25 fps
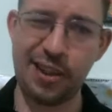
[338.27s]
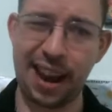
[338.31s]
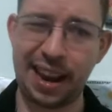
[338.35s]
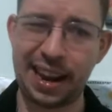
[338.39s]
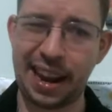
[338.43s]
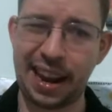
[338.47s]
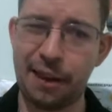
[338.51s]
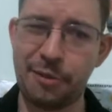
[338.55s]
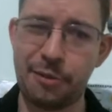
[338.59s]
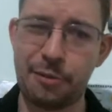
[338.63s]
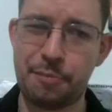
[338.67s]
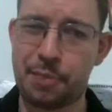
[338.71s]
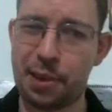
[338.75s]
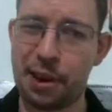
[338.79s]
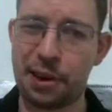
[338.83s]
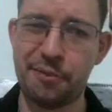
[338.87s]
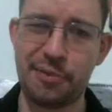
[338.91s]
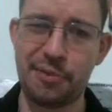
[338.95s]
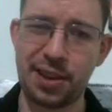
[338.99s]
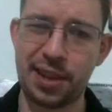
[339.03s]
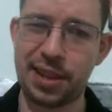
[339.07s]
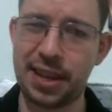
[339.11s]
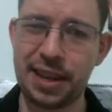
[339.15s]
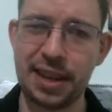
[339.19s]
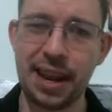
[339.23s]
and that would be a
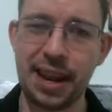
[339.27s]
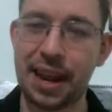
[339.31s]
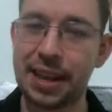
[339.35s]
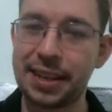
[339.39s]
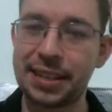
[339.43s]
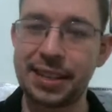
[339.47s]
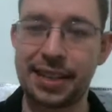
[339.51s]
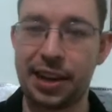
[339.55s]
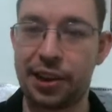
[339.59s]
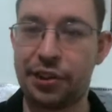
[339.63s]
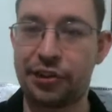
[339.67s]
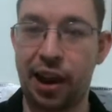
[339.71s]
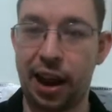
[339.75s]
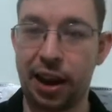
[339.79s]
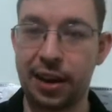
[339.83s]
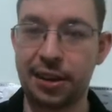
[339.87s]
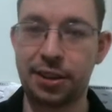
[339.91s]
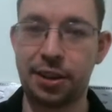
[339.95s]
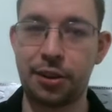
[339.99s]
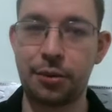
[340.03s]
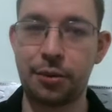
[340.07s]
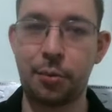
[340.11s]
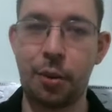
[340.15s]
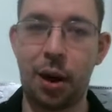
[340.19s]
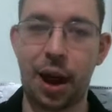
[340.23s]
really nasty check to
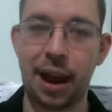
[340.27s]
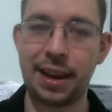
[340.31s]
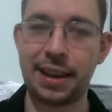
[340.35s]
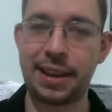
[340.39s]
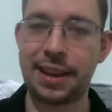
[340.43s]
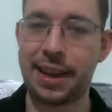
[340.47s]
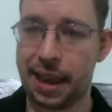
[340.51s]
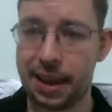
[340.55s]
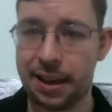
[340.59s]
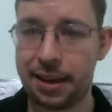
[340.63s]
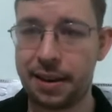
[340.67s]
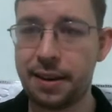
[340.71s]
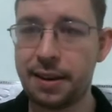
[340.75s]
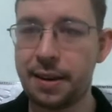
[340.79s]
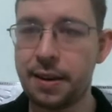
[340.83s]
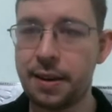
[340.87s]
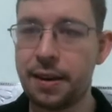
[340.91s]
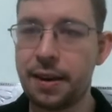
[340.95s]
the white king.